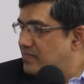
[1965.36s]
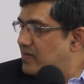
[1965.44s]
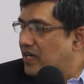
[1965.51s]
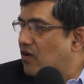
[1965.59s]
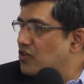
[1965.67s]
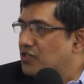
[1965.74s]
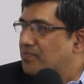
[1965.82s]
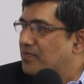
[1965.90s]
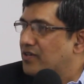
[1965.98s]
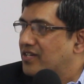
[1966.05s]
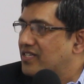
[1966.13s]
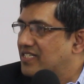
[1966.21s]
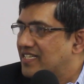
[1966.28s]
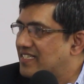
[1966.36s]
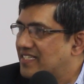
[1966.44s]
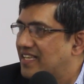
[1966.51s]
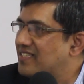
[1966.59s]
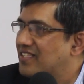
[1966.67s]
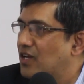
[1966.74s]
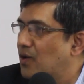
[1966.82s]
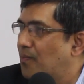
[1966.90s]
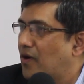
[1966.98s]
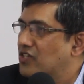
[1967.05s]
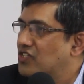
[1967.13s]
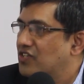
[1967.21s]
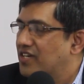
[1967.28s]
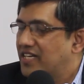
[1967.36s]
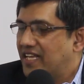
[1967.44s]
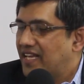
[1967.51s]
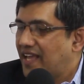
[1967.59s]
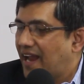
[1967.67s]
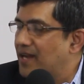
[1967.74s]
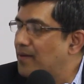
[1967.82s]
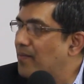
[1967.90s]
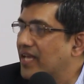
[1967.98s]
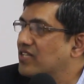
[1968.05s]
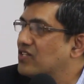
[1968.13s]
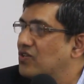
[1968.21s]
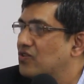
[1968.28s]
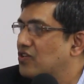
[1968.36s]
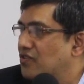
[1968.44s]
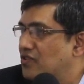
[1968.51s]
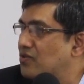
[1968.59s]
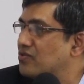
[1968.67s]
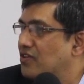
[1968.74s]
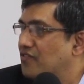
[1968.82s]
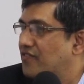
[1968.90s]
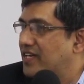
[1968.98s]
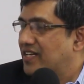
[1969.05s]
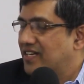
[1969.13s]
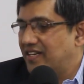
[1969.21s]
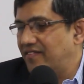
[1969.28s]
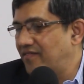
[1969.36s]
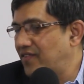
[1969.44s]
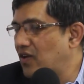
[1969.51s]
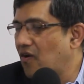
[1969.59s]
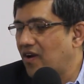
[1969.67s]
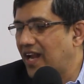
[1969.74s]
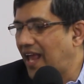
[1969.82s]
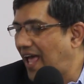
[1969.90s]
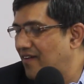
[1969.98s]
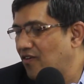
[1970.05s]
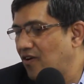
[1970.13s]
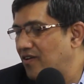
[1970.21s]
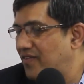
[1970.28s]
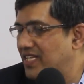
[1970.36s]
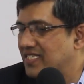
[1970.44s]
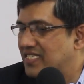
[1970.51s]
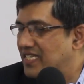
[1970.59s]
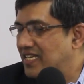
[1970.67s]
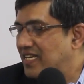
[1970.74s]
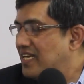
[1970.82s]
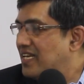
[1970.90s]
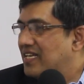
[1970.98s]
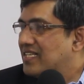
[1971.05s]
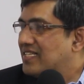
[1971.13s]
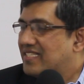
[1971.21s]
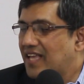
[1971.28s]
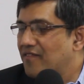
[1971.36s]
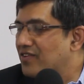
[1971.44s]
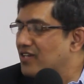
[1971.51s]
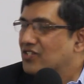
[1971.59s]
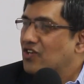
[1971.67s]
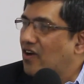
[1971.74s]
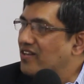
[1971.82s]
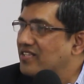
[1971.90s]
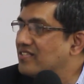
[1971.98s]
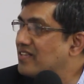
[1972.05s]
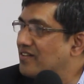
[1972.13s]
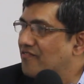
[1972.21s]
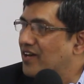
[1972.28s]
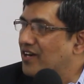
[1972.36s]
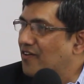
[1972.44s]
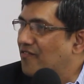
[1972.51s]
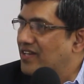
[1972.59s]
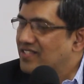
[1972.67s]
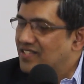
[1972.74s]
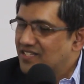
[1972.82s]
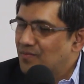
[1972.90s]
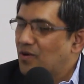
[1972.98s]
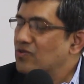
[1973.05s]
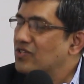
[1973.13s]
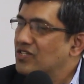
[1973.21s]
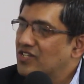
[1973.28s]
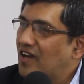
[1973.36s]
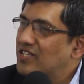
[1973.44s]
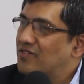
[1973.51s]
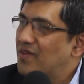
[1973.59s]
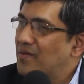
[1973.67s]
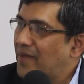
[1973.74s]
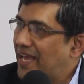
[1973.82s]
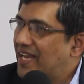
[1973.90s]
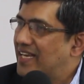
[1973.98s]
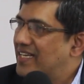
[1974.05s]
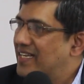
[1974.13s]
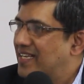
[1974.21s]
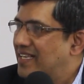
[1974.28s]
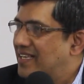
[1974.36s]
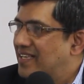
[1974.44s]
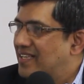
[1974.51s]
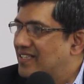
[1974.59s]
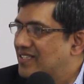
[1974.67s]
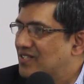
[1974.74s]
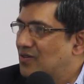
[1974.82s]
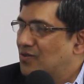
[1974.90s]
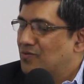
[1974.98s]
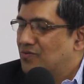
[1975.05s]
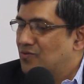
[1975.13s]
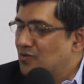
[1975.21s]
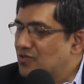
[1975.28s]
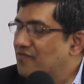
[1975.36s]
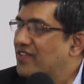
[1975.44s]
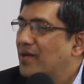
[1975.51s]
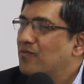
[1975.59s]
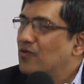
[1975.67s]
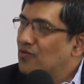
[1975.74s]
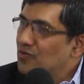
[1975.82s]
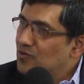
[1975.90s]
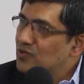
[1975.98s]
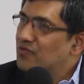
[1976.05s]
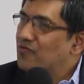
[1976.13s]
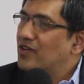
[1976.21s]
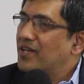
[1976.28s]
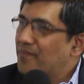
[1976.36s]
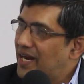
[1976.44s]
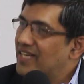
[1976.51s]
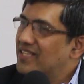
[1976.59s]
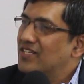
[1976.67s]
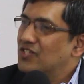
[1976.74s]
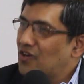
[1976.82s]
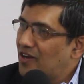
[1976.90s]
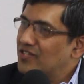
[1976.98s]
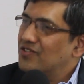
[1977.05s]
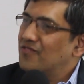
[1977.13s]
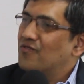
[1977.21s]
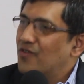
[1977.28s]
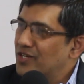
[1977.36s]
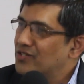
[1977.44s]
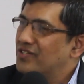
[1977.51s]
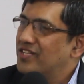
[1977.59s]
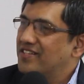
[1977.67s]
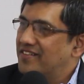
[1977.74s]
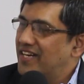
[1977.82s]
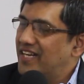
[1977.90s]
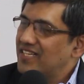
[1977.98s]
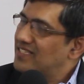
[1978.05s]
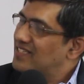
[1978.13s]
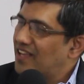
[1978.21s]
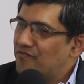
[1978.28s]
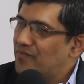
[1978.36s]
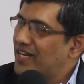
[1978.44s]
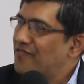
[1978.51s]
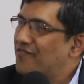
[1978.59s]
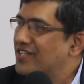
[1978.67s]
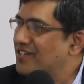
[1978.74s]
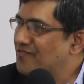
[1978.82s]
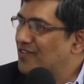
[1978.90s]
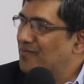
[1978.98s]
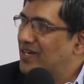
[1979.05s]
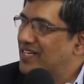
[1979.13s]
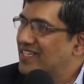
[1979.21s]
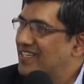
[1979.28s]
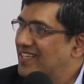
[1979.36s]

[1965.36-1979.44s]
An entrepreneur just sees the opportunity and makes use of it. We all have always several choices in front of us. It's about the choice we make. So those of them who usefully made the choice of going to the trainings have benefited from it.